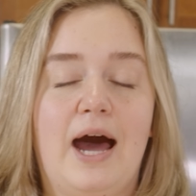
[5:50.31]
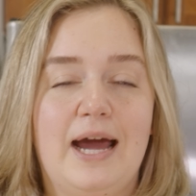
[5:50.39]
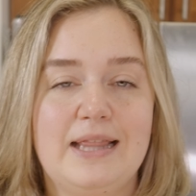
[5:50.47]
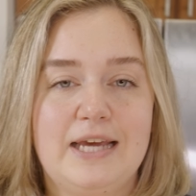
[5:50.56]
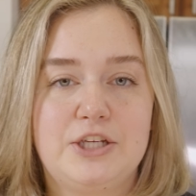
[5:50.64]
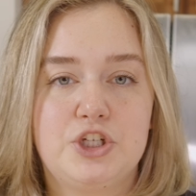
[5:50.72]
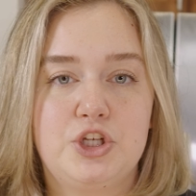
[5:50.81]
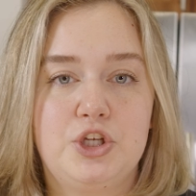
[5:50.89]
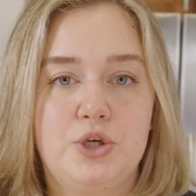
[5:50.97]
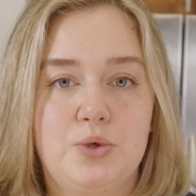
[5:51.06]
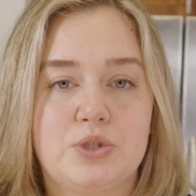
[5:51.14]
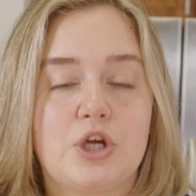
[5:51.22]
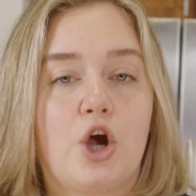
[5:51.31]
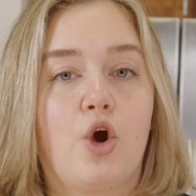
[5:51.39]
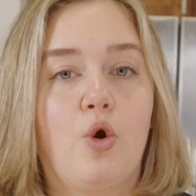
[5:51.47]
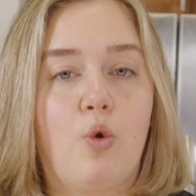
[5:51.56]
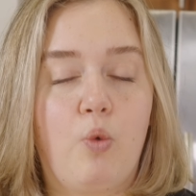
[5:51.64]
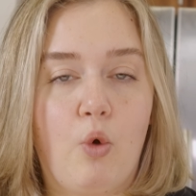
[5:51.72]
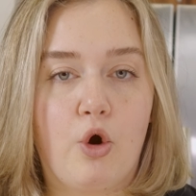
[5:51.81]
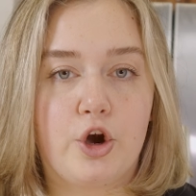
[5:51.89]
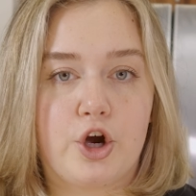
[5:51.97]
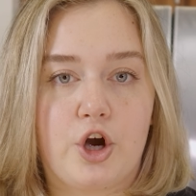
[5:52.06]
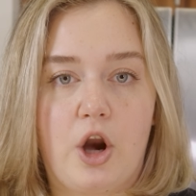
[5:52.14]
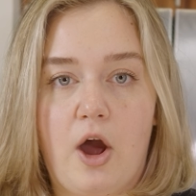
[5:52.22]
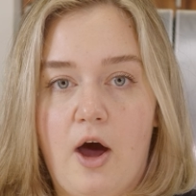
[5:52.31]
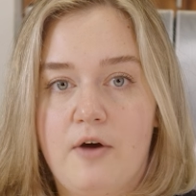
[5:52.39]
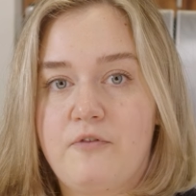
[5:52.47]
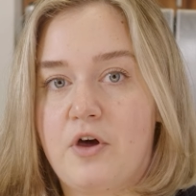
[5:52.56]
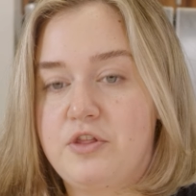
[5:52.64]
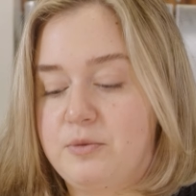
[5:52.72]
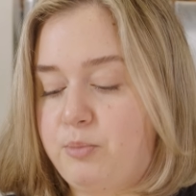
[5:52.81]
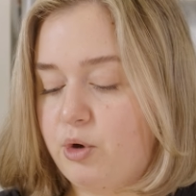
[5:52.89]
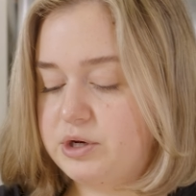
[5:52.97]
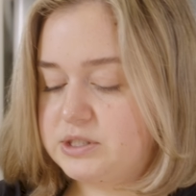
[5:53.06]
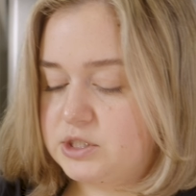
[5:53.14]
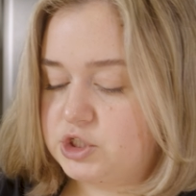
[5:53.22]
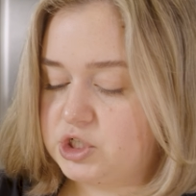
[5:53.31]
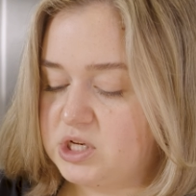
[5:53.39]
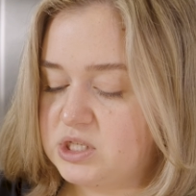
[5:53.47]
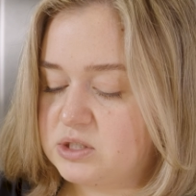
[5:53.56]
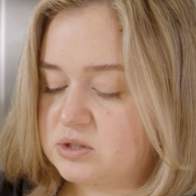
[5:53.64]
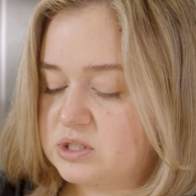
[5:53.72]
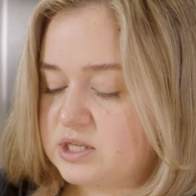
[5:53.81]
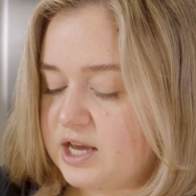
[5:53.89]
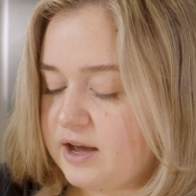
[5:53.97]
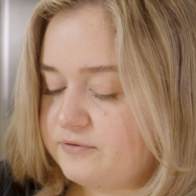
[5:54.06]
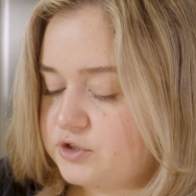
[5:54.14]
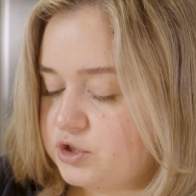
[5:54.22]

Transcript: I like to use 1/4 of the Boursin cheese. So since I have